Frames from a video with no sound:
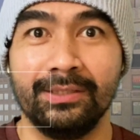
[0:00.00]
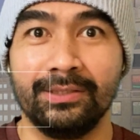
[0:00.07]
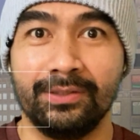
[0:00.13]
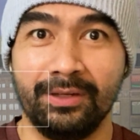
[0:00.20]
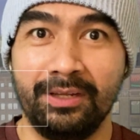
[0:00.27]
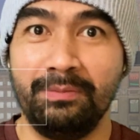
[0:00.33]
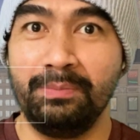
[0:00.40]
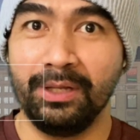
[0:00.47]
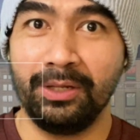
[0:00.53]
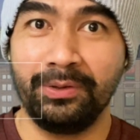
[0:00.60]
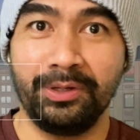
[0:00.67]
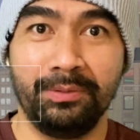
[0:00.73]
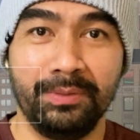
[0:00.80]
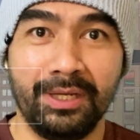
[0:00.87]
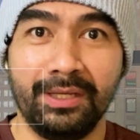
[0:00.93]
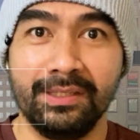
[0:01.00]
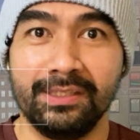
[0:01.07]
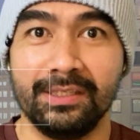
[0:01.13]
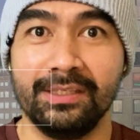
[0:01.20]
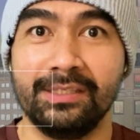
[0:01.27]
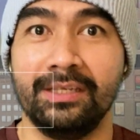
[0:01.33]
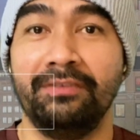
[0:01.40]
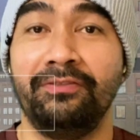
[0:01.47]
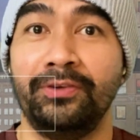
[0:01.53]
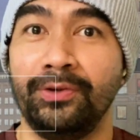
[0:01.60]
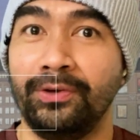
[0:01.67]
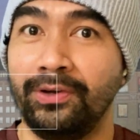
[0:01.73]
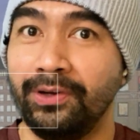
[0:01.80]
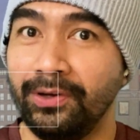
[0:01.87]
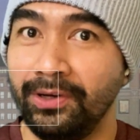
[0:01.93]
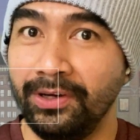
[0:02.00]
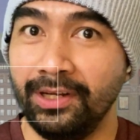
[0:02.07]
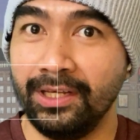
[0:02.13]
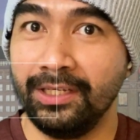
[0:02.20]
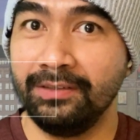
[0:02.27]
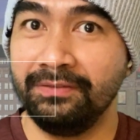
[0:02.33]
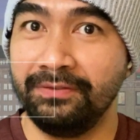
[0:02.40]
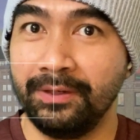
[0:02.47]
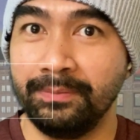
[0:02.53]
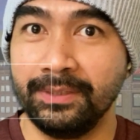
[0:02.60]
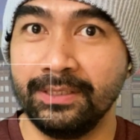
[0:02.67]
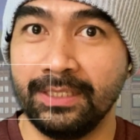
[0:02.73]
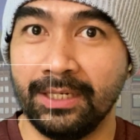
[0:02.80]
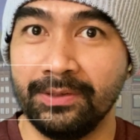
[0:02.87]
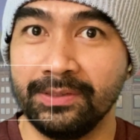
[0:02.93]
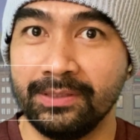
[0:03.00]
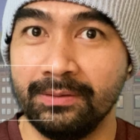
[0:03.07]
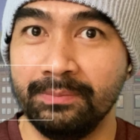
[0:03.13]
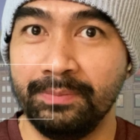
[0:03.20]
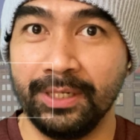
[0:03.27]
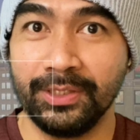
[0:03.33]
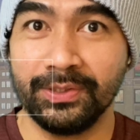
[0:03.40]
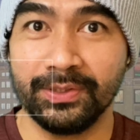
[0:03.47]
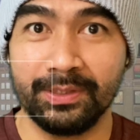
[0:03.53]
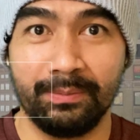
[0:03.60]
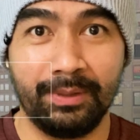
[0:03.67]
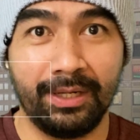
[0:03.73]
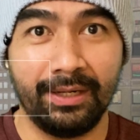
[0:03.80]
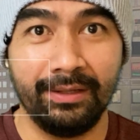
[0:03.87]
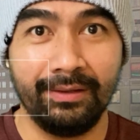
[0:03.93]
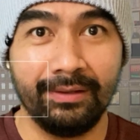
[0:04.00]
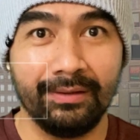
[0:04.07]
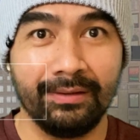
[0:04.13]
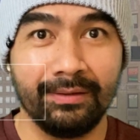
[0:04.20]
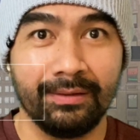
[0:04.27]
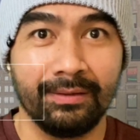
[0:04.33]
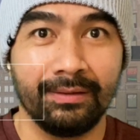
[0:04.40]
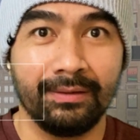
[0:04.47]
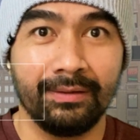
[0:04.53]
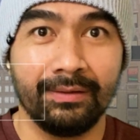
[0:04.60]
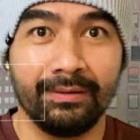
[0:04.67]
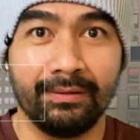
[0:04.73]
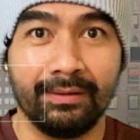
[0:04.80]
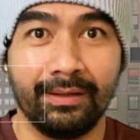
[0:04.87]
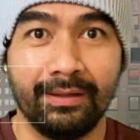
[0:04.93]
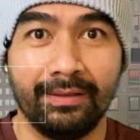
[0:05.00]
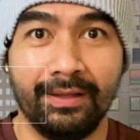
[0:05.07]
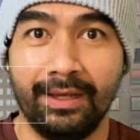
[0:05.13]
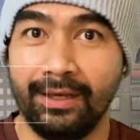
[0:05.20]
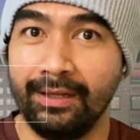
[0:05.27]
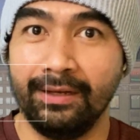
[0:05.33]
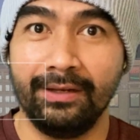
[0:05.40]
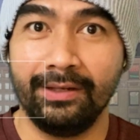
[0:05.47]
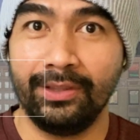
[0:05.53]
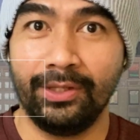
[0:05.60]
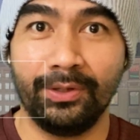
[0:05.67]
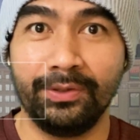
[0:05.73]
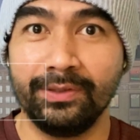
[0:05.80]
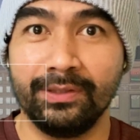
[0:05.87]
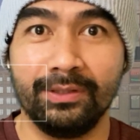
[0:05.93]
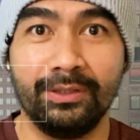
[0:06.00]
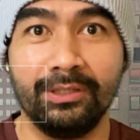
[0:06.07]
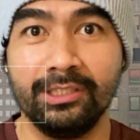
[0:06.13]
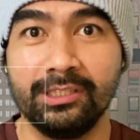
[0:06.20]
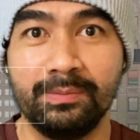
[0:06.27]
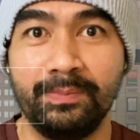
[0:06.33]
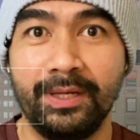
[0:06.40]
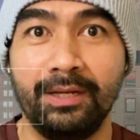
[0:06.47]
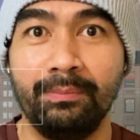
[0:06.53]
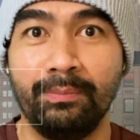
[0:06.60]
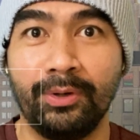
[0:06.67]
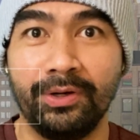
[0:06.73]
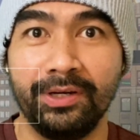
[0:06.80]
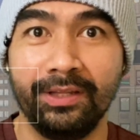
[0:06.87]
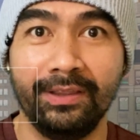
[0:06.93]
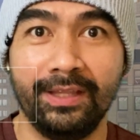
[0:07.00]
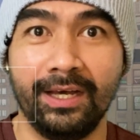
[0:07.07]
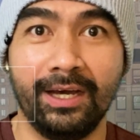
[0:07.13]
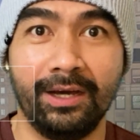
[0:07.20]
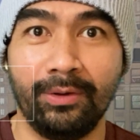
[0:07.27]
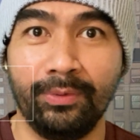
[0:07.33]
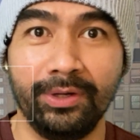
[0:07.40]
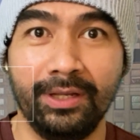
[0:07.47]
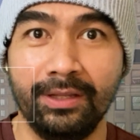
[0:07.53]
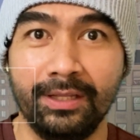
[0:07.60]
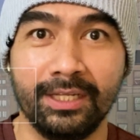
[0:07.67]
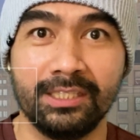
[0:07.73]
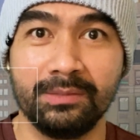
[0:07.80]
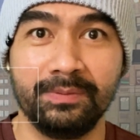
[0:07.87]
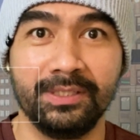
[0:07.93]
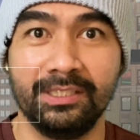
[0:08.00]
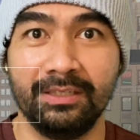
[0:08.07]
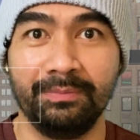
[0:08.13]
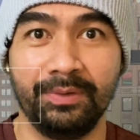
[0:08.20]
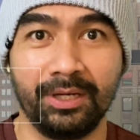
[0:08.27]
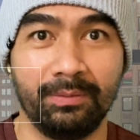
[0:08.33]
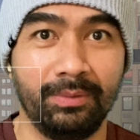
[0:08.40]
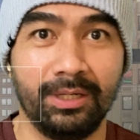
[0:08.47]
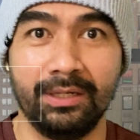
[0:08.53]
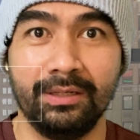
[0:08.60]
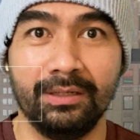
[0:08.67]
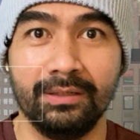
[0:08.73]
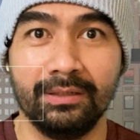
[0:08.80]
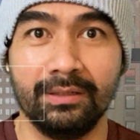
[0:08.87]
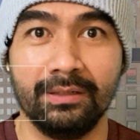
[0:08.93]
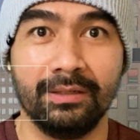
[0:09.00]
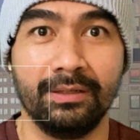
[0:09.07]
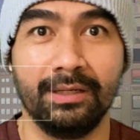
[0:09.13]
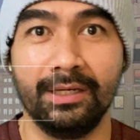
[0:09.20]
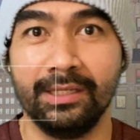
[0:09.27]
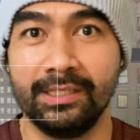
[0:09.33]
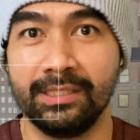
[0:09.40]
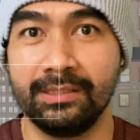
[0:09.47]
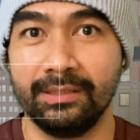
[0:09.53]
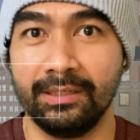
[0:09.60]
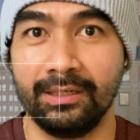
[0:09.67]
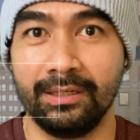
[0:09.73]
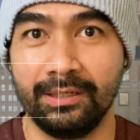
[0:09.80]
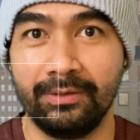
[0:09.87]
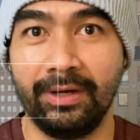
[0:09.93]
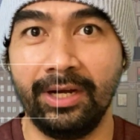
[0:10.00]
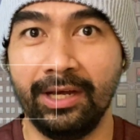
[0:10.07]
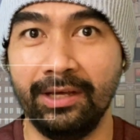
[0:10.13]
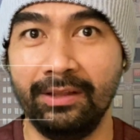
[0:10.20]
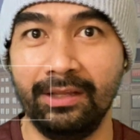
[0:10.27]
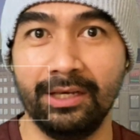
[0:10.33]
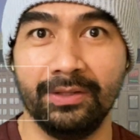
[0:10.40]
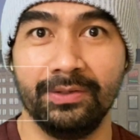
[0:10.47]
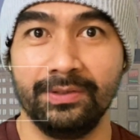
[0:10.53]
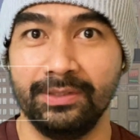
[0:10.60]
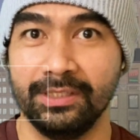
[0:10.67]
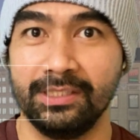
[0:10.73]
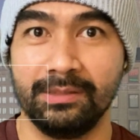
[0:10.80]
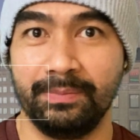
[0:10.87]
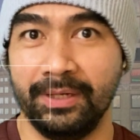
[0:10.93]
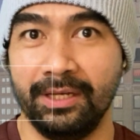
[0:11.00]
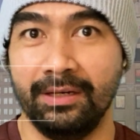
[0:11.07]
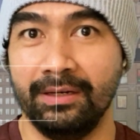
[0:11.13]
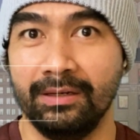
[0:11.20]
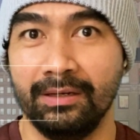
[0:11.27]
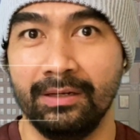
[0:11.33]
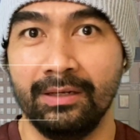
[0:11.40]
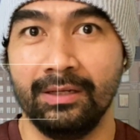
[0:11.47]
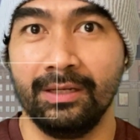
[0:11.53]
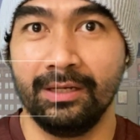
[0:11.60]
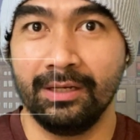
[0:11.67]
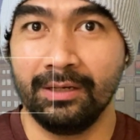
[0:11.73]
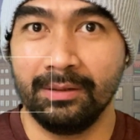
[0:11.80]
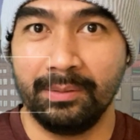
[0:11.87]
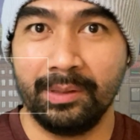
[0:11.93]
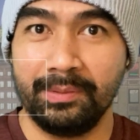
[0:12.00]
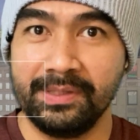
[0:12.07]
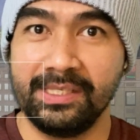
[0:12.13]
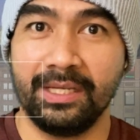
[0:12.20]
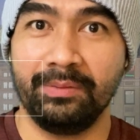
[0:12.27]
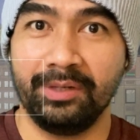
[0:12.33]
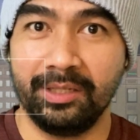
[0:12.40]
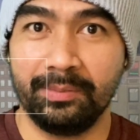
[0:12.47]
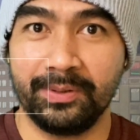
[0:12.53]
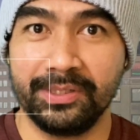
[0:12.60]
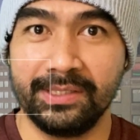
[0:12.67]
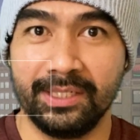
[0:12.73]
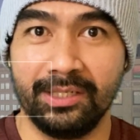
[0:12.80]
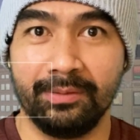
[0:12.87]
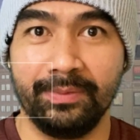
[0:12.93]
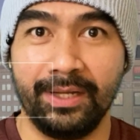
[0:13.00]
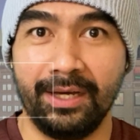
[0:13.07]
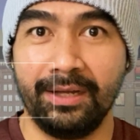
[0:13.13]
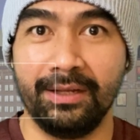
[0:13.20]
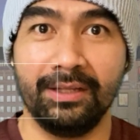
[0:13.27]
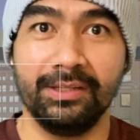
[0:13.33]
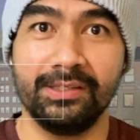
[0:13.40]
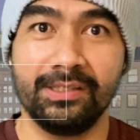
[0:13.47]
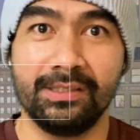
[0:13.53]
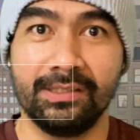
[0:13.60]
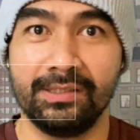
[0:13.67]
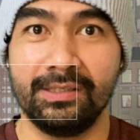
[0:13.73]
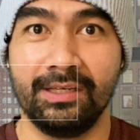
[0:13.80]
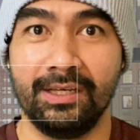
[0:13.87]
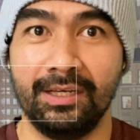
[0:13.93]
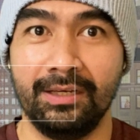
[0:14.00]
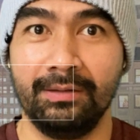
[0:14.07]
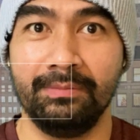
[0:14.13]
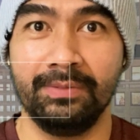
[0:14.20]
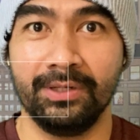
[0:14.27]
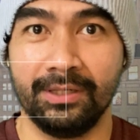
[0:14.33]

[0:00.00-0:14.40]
To live below your means is if you're earning 50,000 pesos a month, then don't spend more than that within that specific month. It's a great idea to just spend maybe 70% of that and save